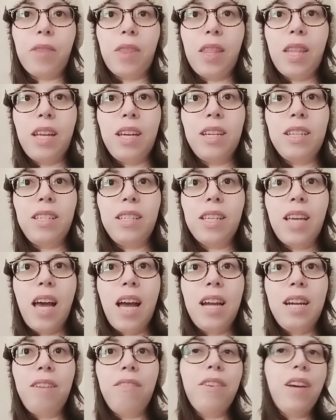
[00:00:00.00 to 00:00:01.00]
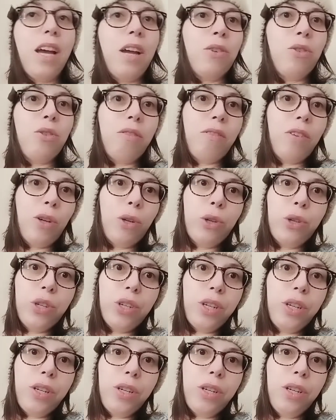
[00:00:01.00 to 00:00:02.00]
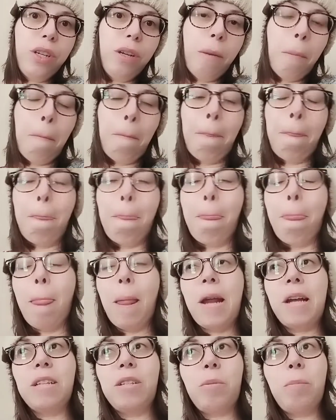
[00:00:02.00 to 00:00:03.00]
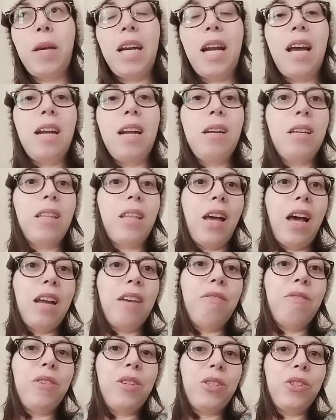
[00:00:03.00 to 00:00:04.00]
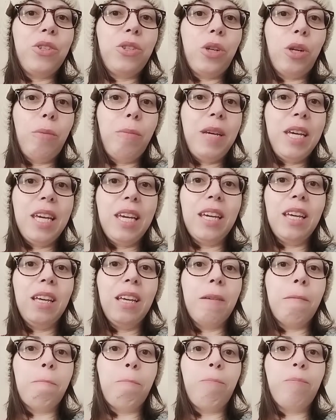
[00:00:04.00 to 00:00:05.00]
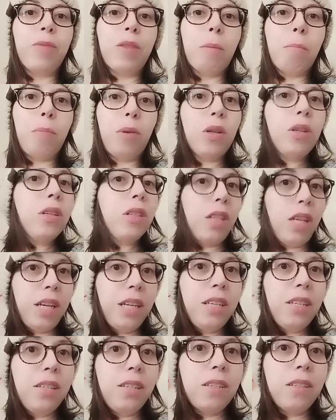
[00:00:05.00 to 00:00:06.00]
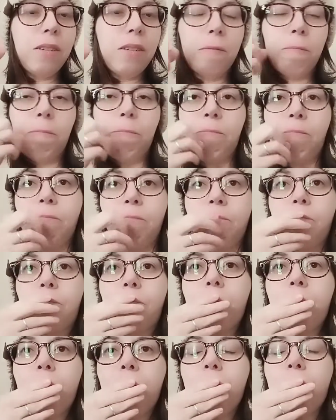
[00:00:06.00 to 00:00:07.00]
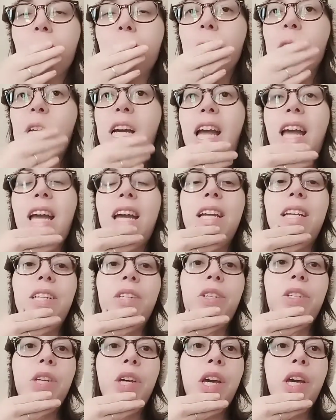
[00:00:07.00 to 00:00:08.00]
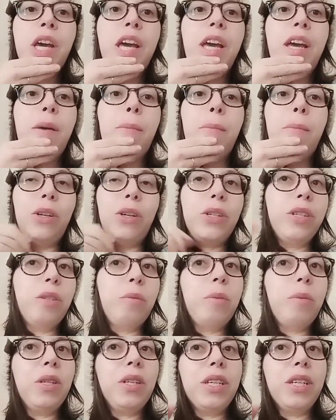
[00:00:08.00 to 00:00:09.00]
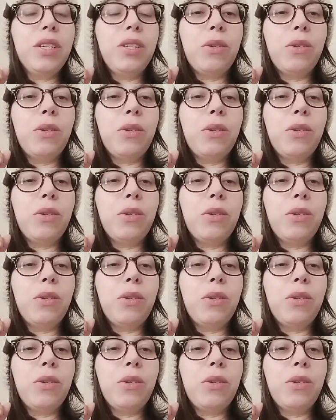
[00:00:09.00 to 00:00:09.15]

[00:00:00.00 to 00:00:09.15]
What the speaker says: is kind of controversial. It's been on a lot of disturbing book lists. And March's book is